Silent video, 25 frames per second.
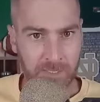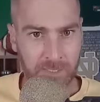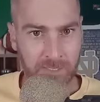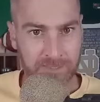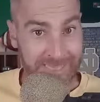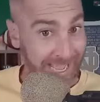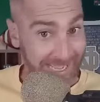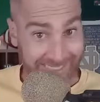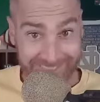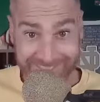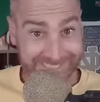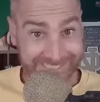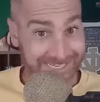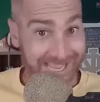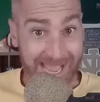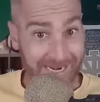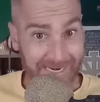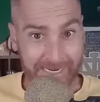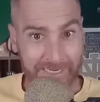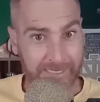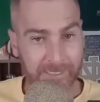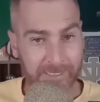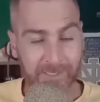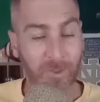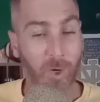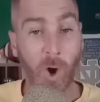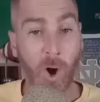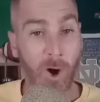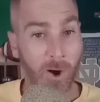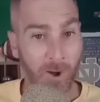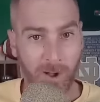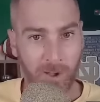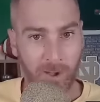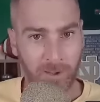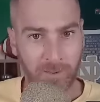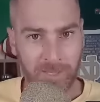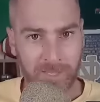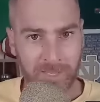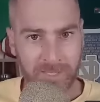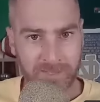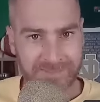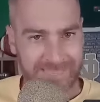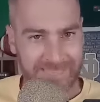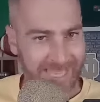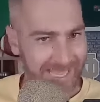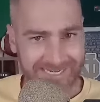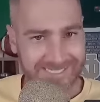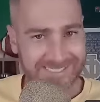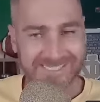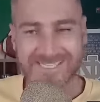That's not it at all.
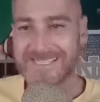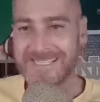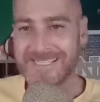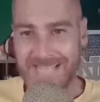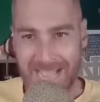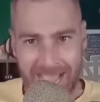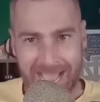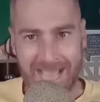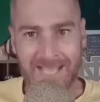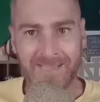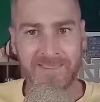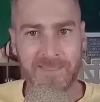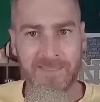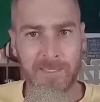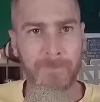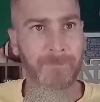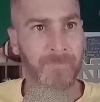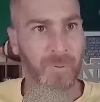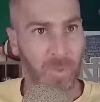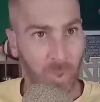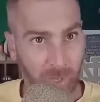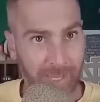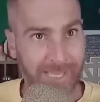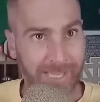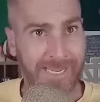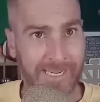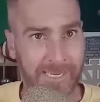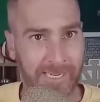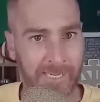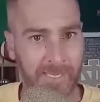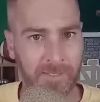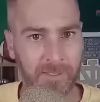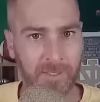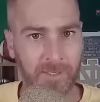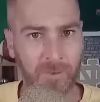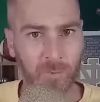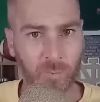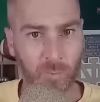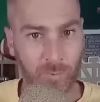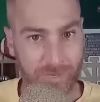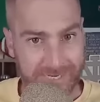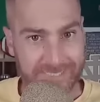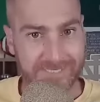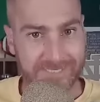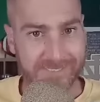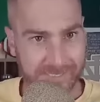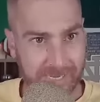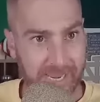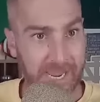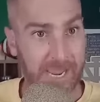That is not the plan
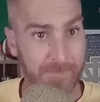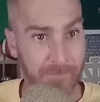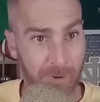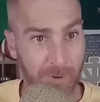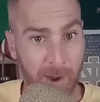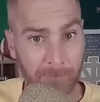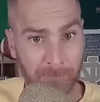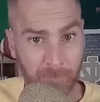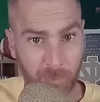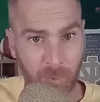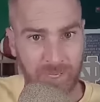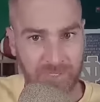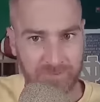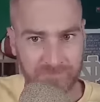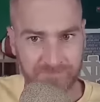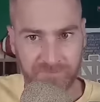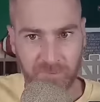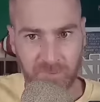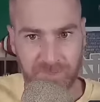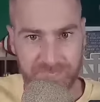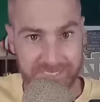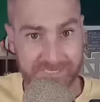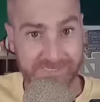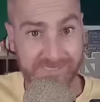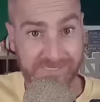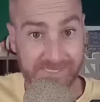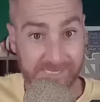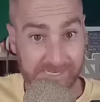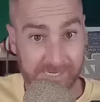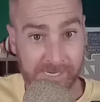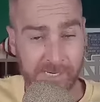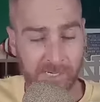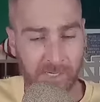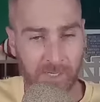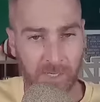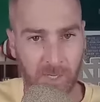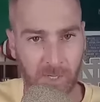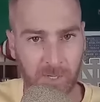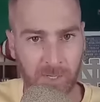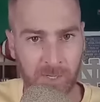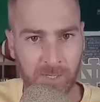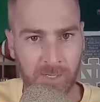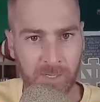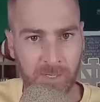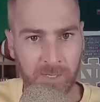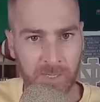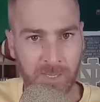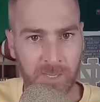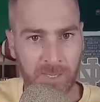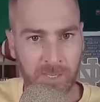Reese came up with for this year.
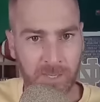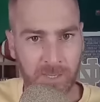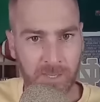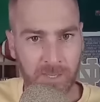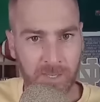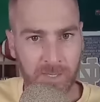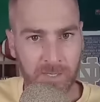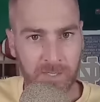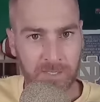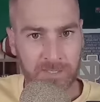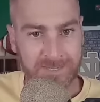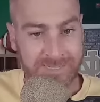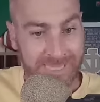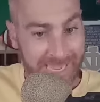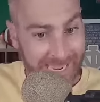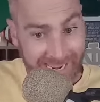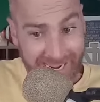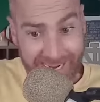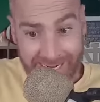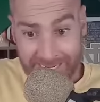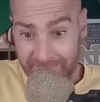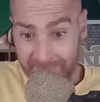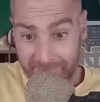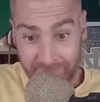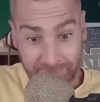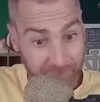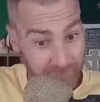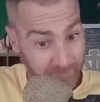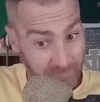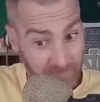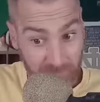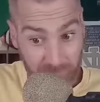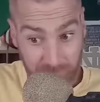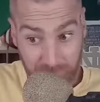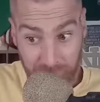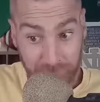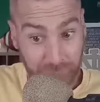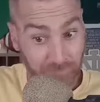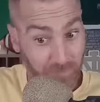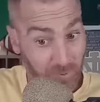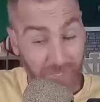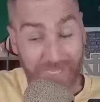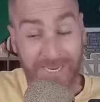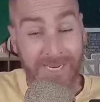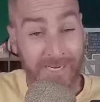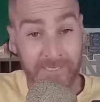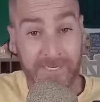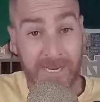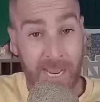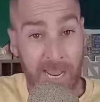They
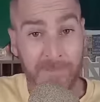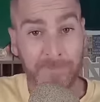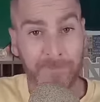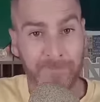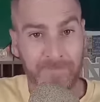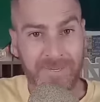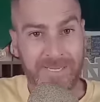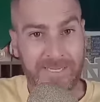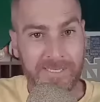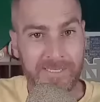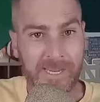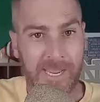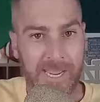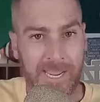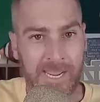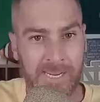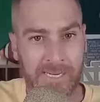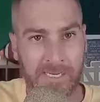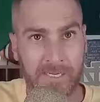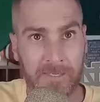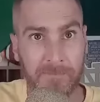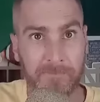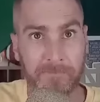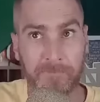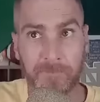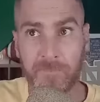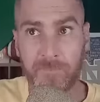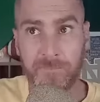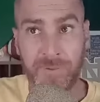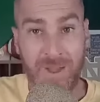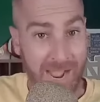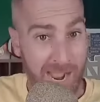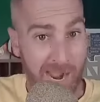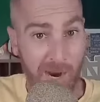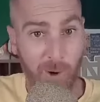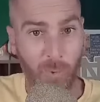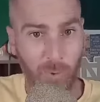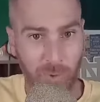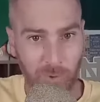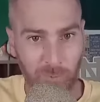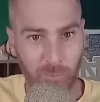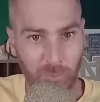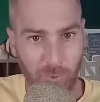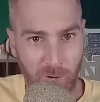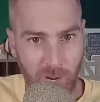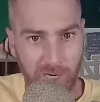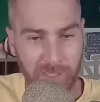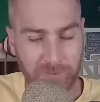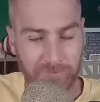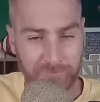planned on being a power
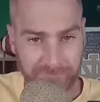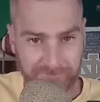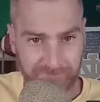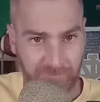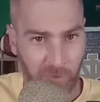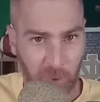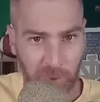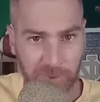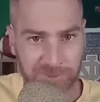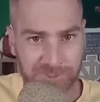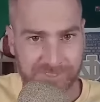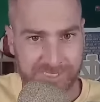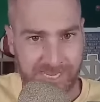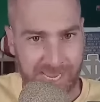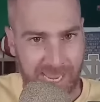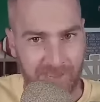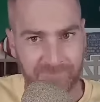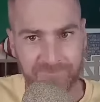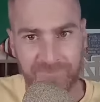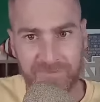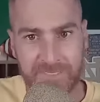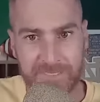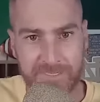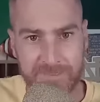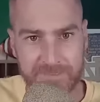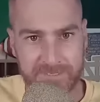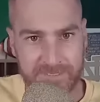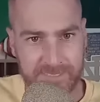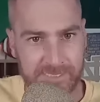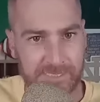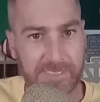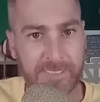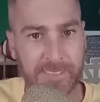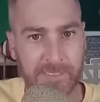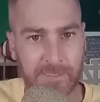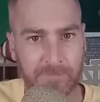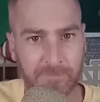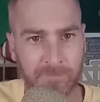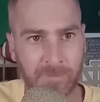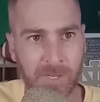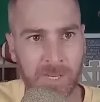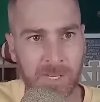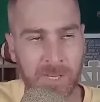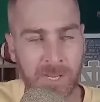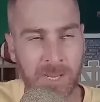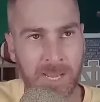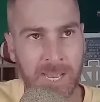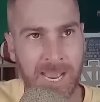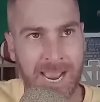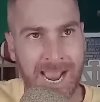run first heavy team,
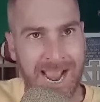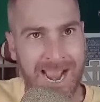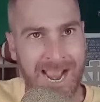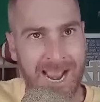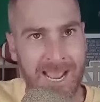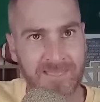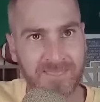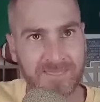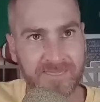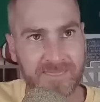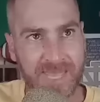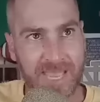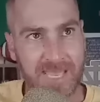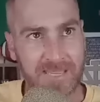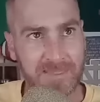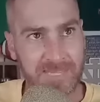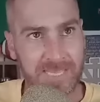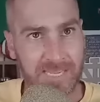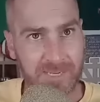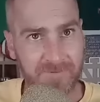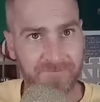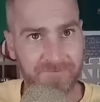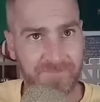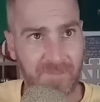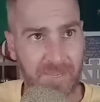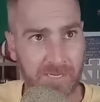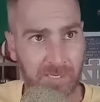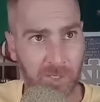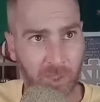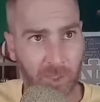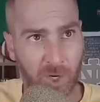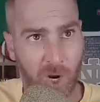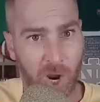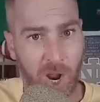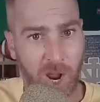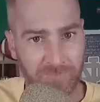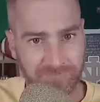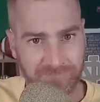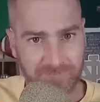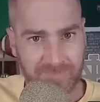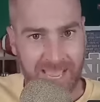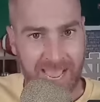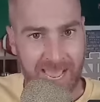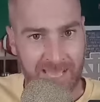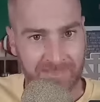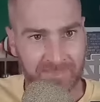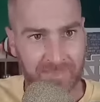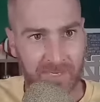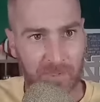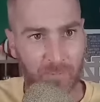and then they figured off
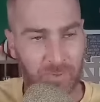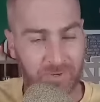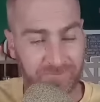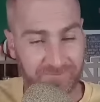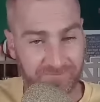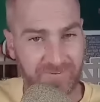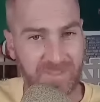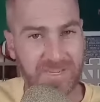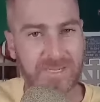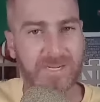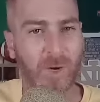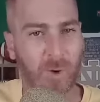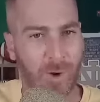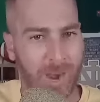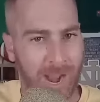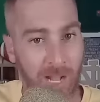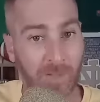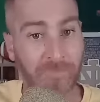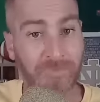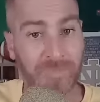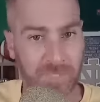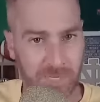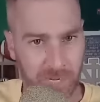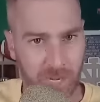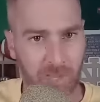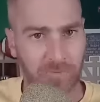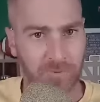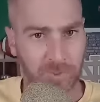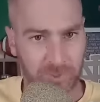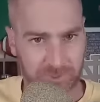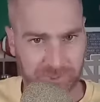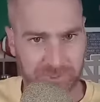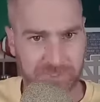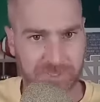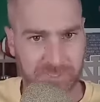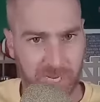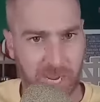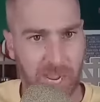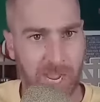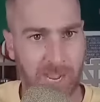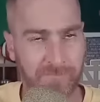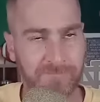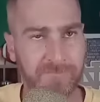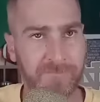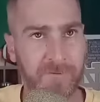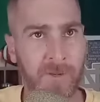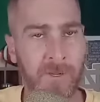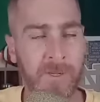that they would figure out the other stuff.